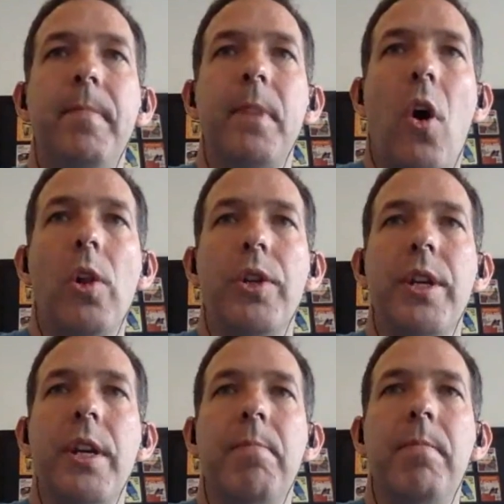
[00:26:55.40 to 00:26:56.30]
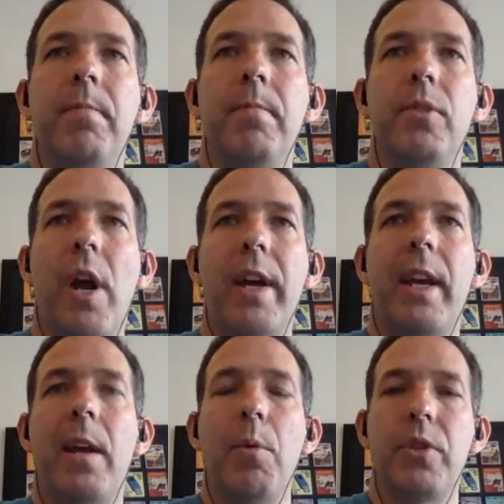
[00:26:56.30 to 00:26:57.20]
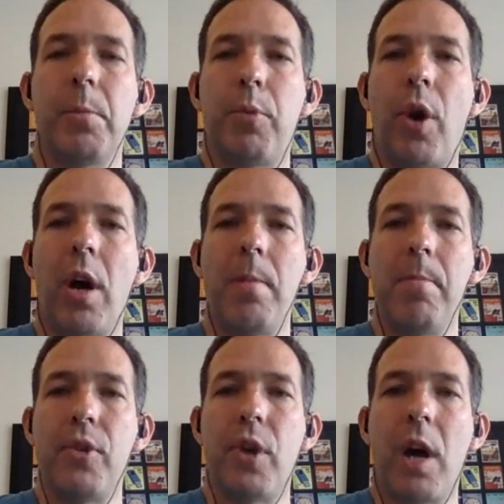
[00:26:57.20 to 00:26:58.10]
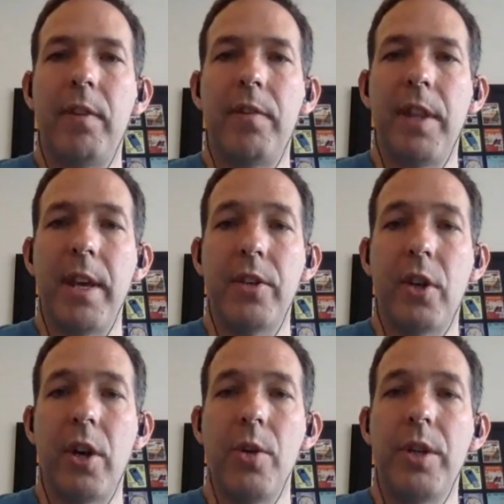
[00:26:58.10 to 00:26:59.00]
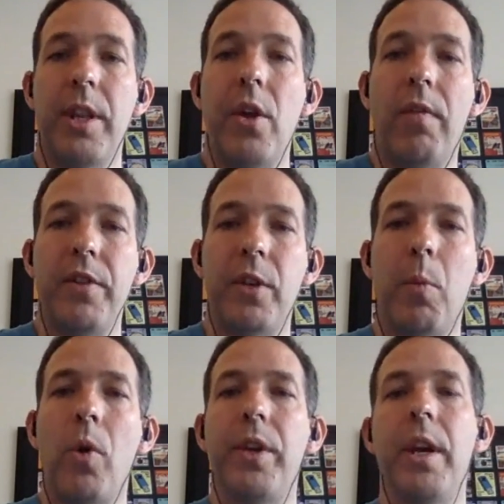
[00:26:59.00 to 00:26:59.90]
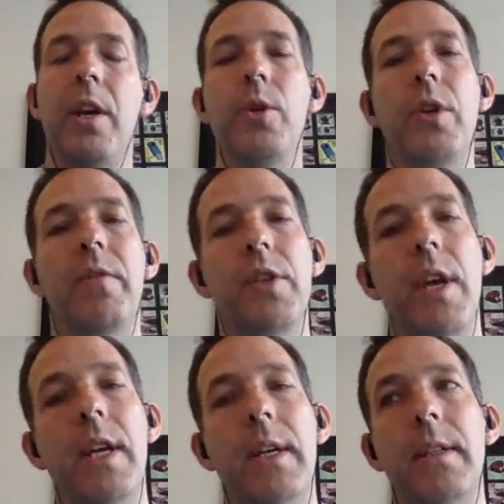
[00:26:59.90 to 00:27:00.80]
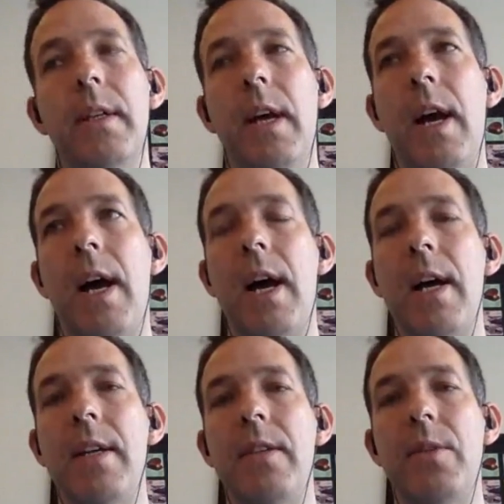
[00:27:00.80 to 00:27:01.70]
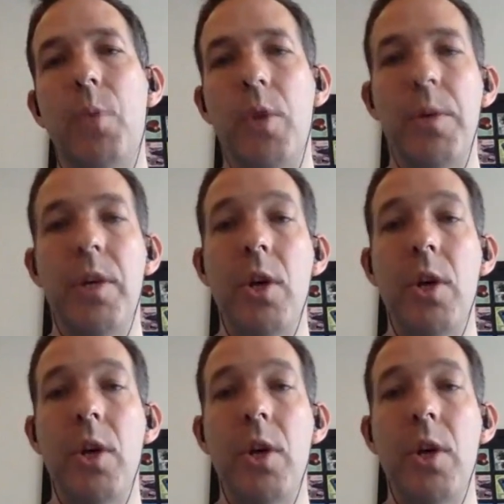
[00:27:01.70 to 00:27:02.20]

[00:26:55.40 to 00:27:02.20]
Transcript: Holiday tracking was the prime driver for this. So who's in the office on what day, who's off sick, and what do we do